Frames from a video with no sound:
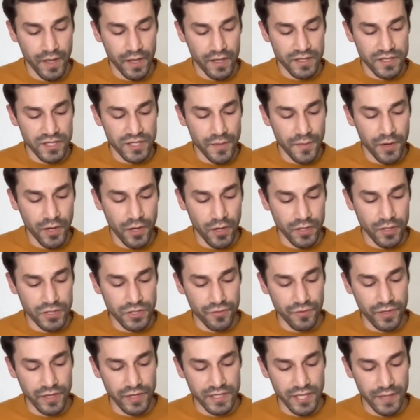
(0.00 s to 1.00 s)
Some
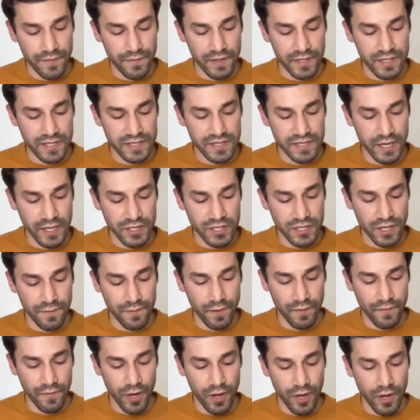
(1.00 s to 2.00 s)
incarcerees had the distinction of
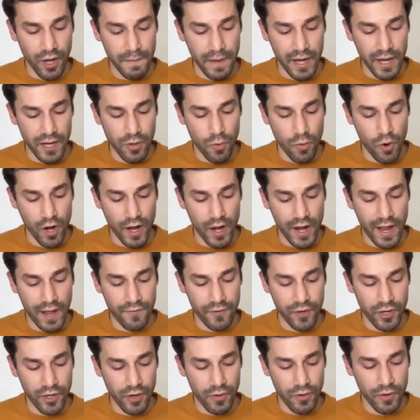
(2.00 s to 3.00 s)
living on Man-O-War
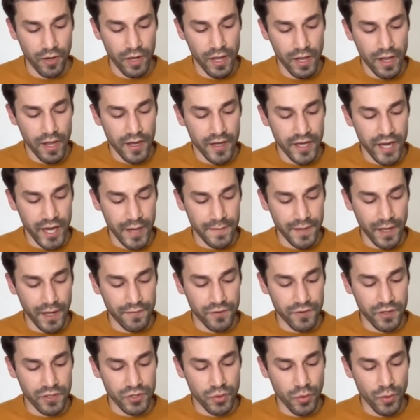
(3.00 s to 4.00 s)
Avenue, named
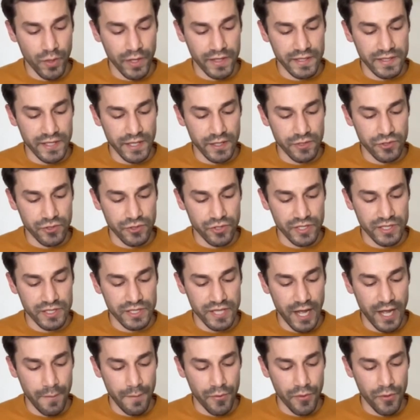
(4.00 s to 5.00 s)
after the 20th century's
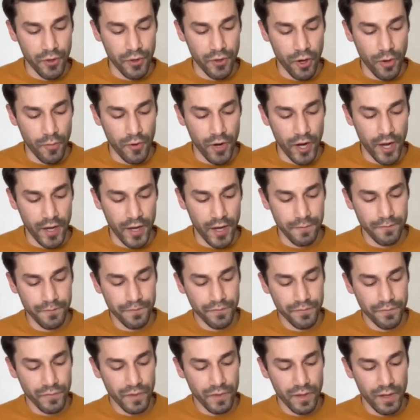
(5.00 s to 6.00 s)
top thoroughbred.
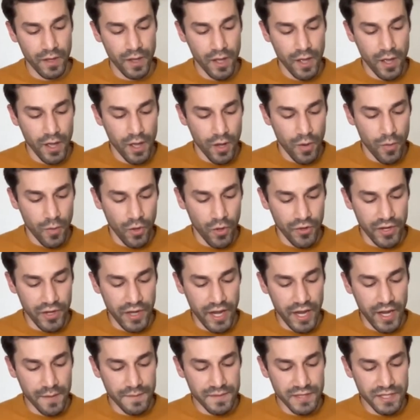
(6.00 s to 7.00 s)
While the
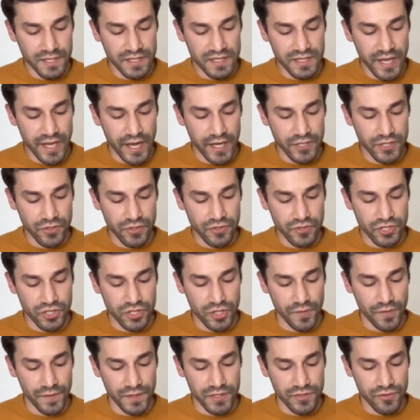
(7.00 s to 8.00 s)
names and statues
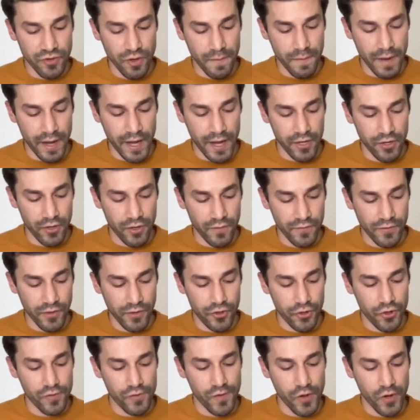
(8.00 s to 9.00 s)
served as a reminder of their
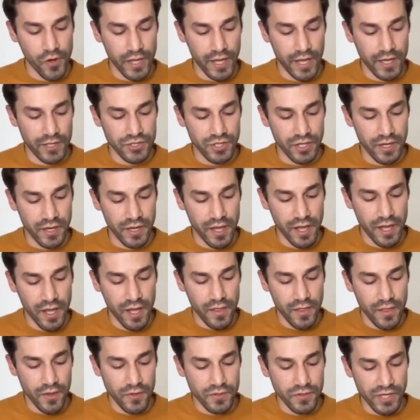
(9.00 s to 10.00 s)
new location,
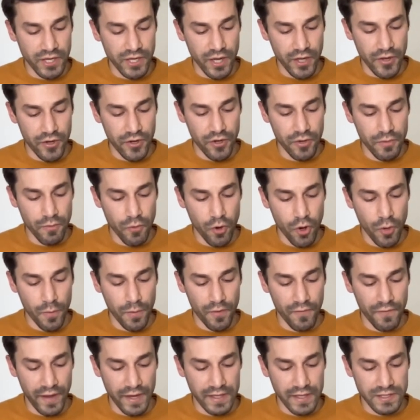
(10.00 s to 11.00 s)
there was another more
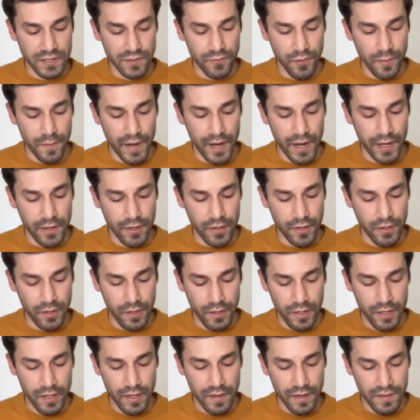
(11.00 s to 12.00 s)
pervasive reminder:
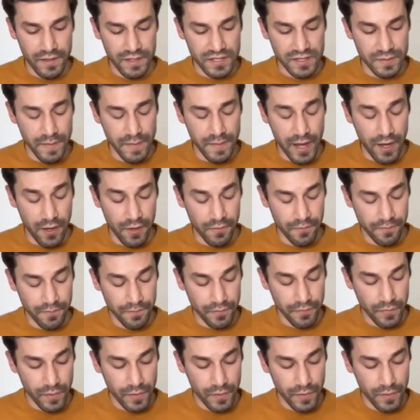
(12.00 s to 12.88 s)
the smell.